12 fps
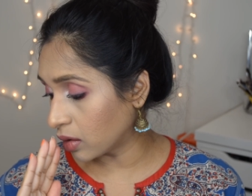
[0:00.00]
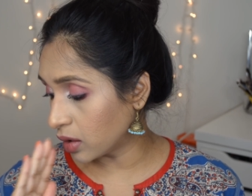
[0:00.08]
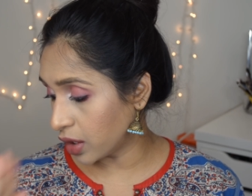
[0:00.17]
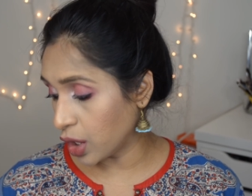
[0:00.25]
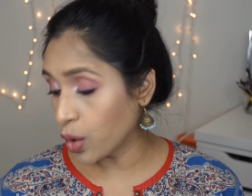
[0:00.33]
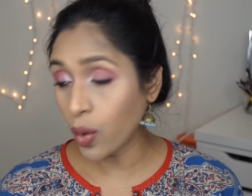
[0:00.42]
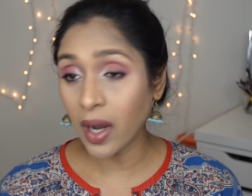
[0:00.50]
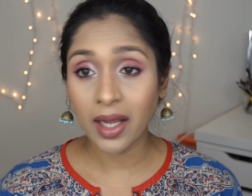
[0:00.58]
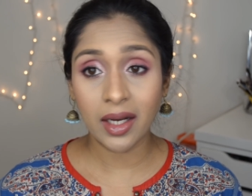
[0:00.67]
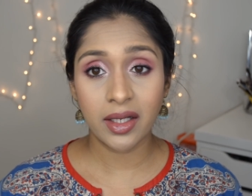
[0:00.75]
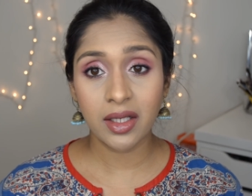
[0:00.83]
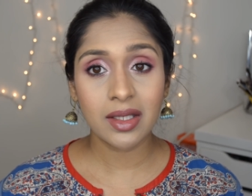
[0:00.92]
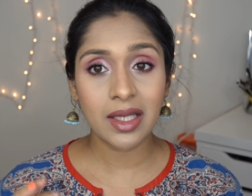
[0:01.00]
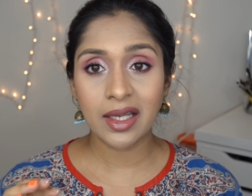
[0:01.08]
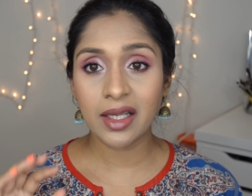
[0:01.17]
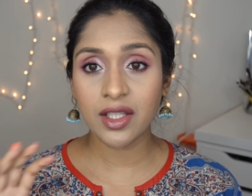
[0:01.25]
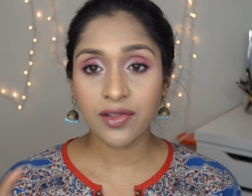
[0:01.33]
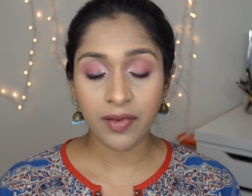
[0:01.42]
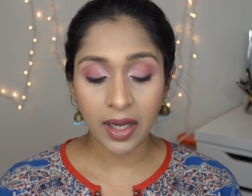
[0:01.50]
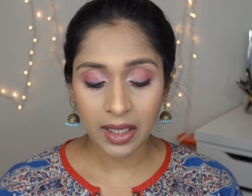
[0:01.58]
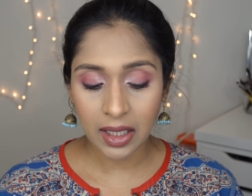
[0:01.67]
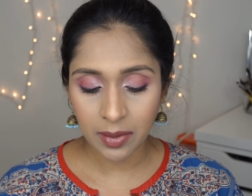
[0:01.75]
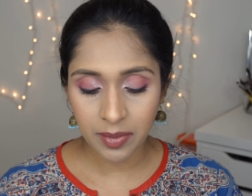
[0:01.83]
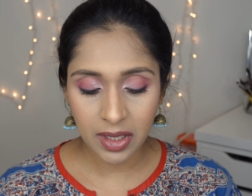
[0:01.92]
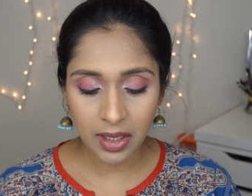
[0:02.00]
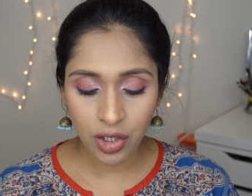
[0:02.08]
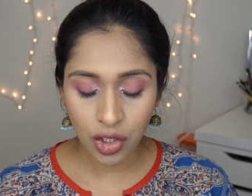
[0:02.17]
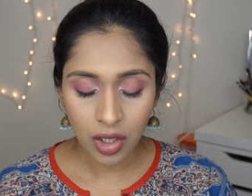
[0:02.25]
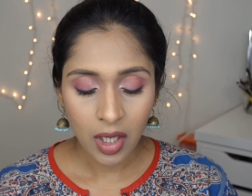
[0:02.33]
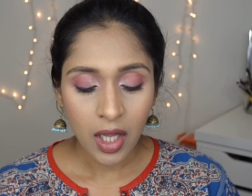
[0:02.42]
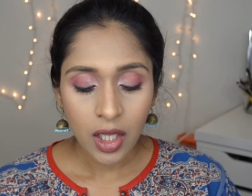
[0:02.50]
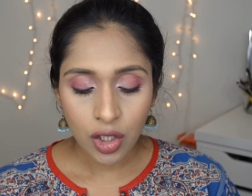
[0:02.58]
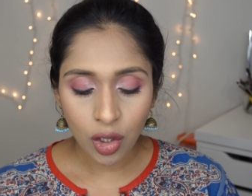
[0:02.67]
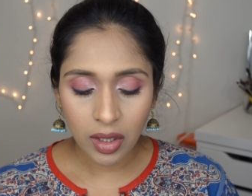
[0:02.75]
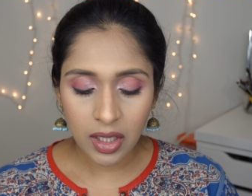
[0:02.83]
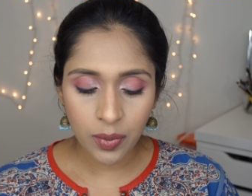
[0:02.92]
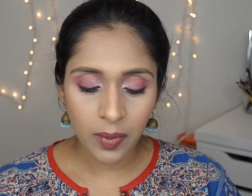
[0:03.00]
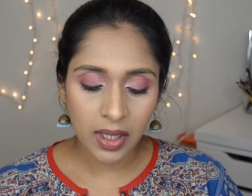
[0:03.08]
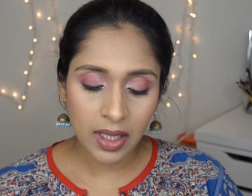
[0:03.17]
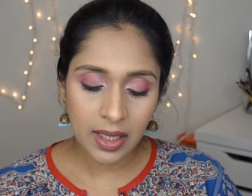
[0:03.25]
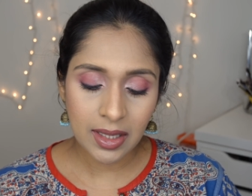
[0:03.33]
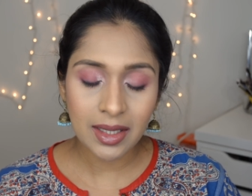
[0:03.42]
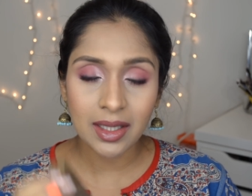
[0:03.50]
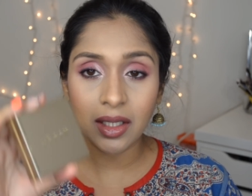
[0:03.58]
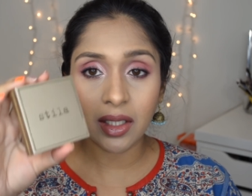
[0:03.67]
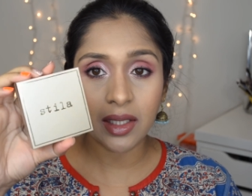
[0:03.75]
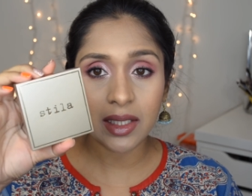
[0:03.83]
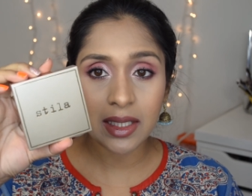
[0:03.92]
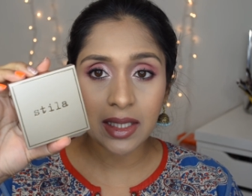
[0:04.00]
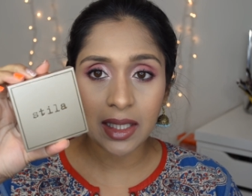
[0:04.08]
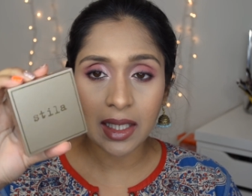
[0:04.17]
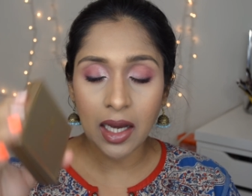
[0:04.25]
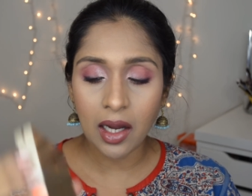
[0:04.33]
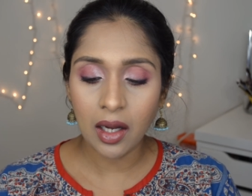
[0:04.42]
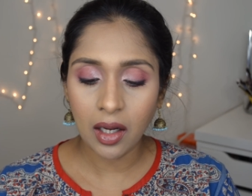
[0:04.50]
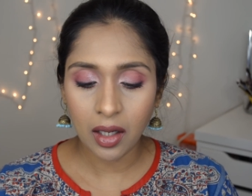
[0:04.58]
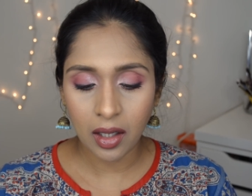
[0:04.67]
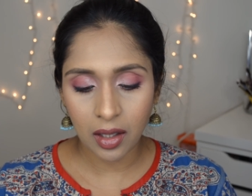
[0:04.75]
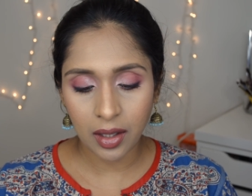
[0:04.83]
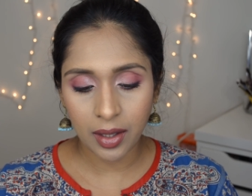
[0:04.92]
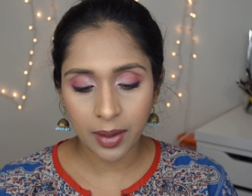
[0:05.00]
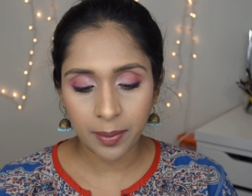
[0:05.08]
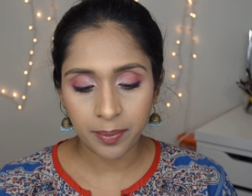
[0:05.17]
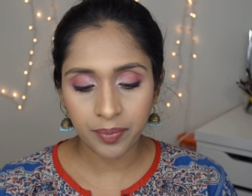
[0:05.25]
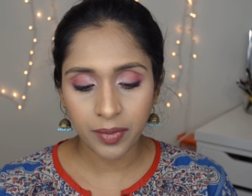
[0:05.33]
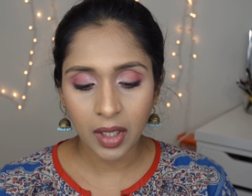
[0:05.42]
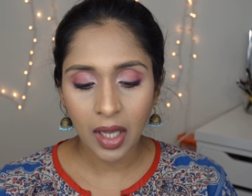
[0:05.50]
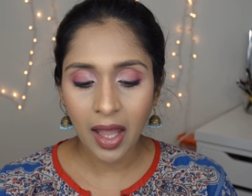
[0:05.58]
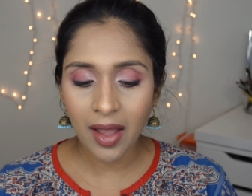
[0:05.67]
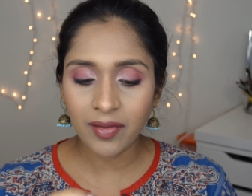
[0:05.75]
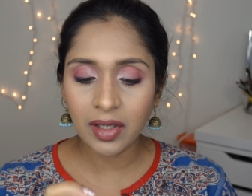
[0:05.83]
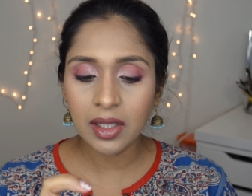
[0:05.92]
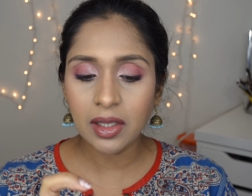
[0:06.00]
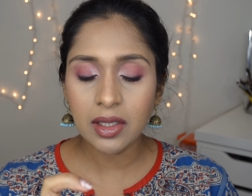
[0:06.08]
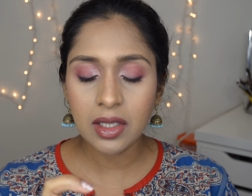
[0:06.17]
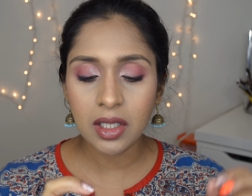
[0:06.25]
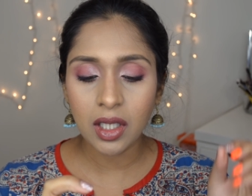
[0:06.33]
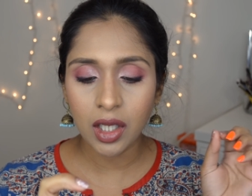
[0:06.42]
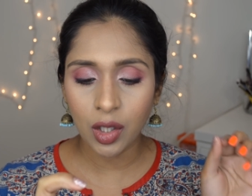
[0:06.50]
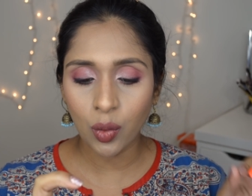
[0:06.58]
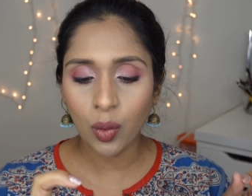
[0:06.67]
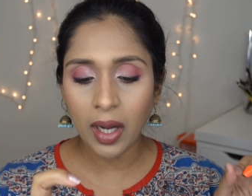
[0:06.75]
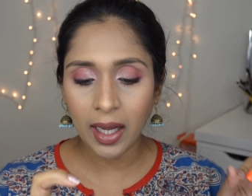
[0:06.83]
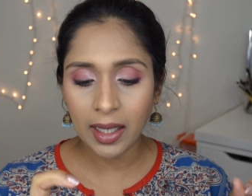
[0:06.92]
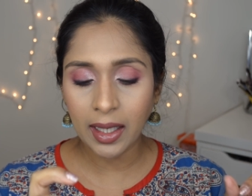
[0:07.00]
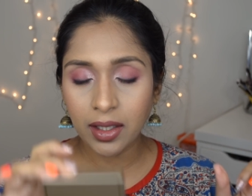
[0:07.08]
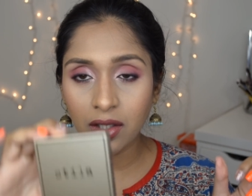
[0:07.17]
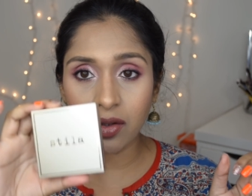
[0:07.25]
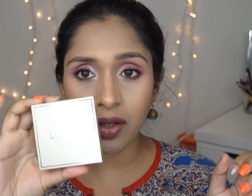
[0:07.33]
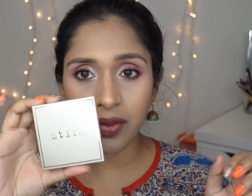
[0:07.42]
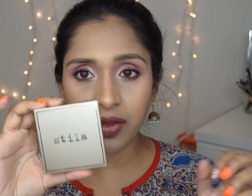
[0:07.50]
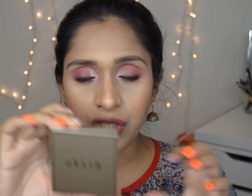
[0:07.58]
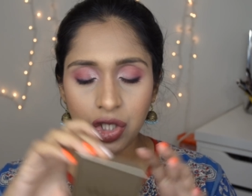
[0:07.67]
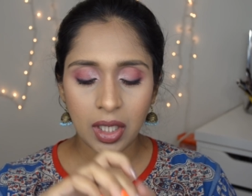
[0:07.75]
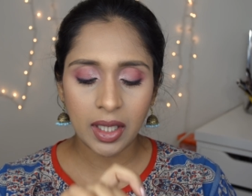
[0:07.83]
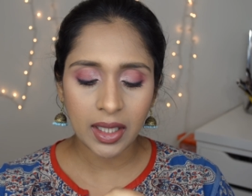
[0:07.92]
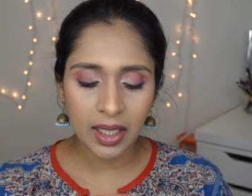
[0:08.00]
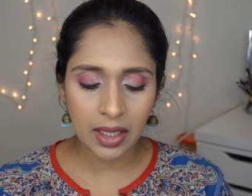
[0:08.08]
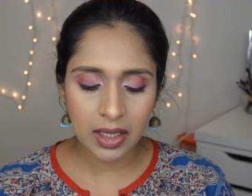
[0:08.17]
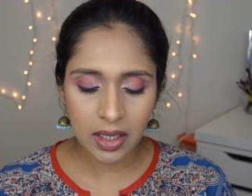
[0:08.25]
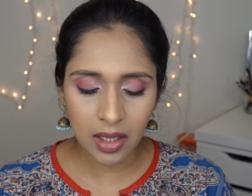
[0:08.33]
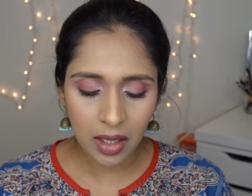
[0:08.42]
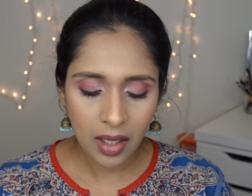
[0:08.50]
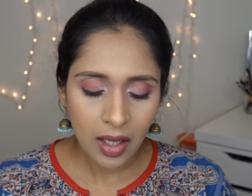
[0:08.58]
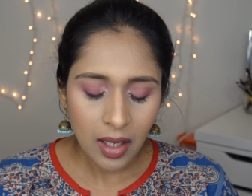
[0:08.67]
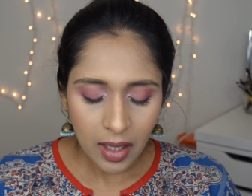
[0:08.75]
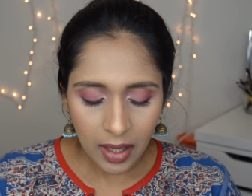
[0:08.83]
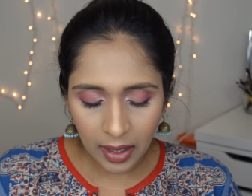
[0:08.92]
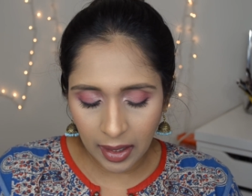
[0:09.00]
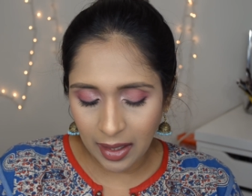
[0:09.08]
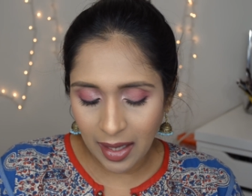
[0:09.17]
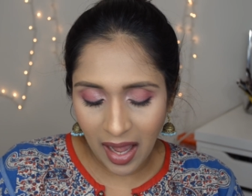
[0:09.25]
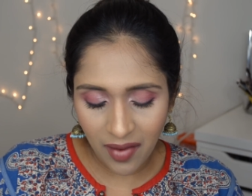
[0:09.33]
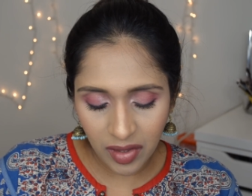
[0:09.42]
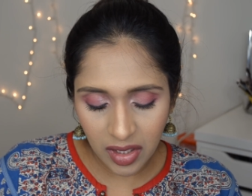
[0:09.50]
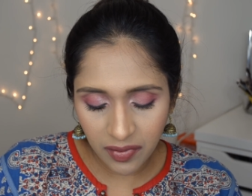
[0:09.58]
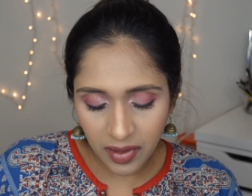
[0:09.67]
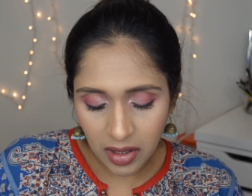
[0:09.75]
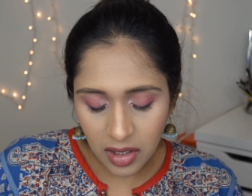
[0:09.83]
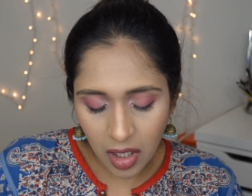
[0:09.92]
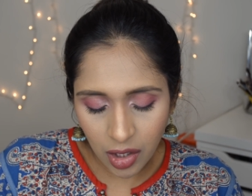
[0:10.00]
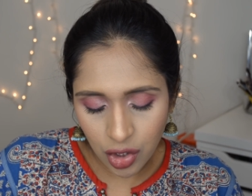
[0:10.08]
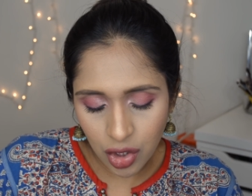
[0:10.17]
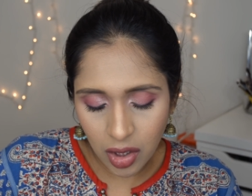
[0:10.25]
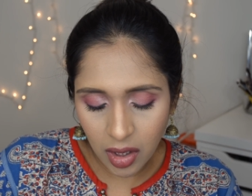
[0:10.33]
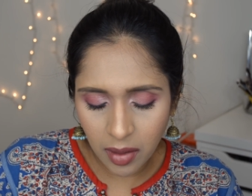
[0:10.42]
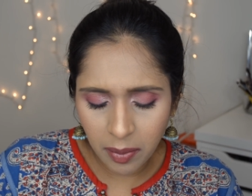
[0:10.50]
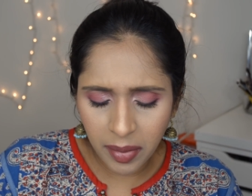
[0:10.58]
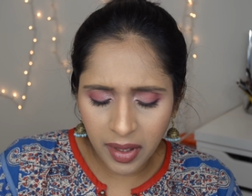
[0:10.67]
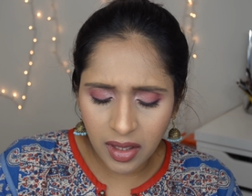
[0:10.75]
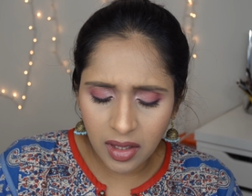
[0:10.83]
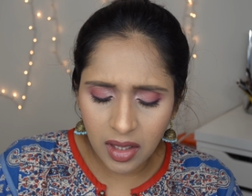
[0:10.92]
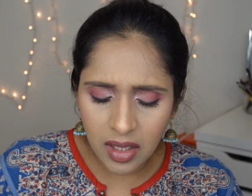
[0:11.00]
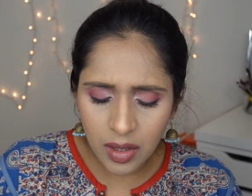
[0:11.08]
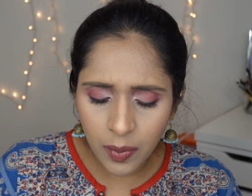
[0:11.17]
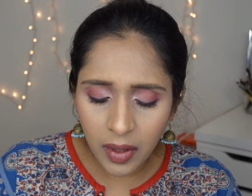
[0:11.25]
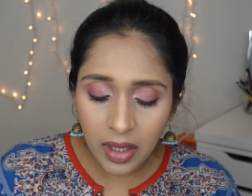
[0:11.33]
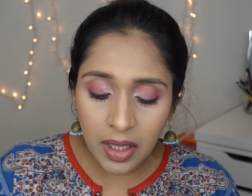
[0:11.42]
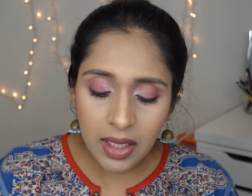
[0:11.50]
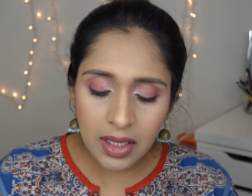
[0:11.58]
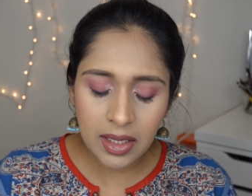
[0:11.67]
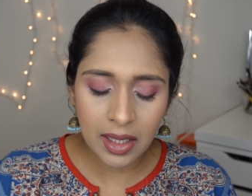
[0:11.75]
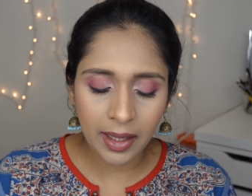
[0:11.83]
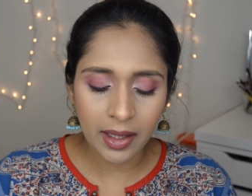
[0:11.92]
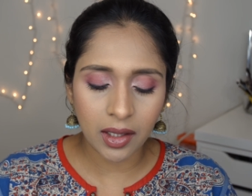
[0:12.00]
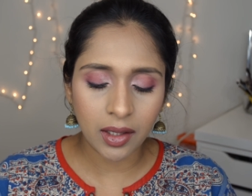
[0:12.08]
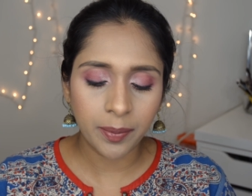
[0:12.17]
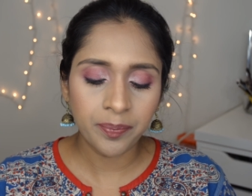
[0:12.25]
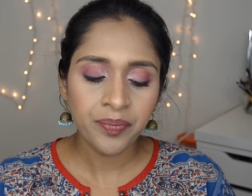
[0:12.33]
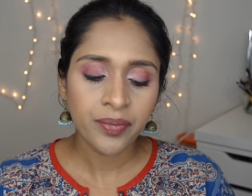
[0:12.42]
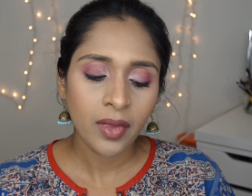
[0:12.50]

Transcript: the new highlighters at least 5 times each. So this one is the Stila Heaven's Hue highlighter in the shade Kitten. Again, haven't even touched it, but this one is like a